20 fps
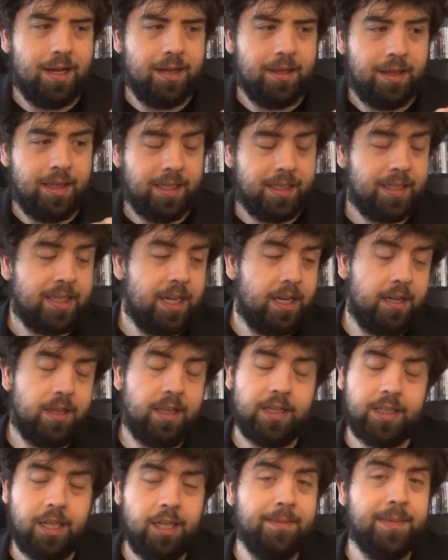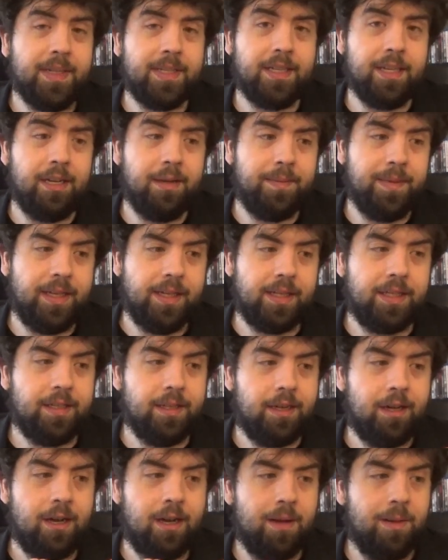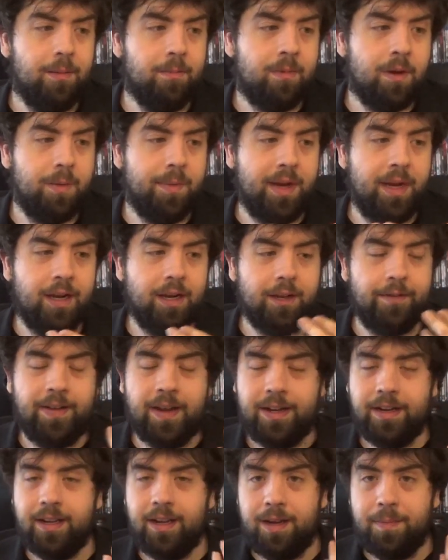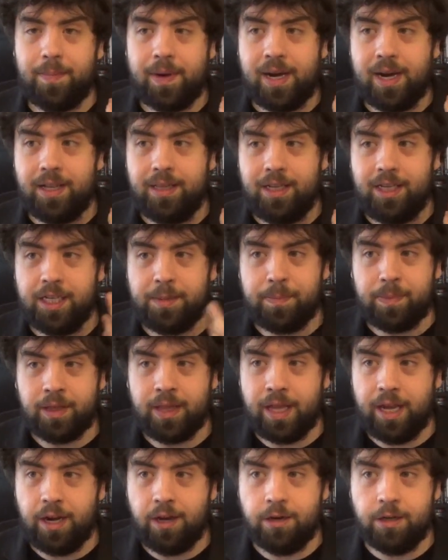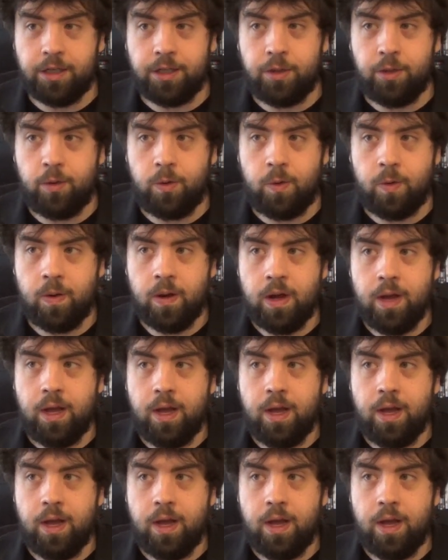these human settlements while being defended by these players who,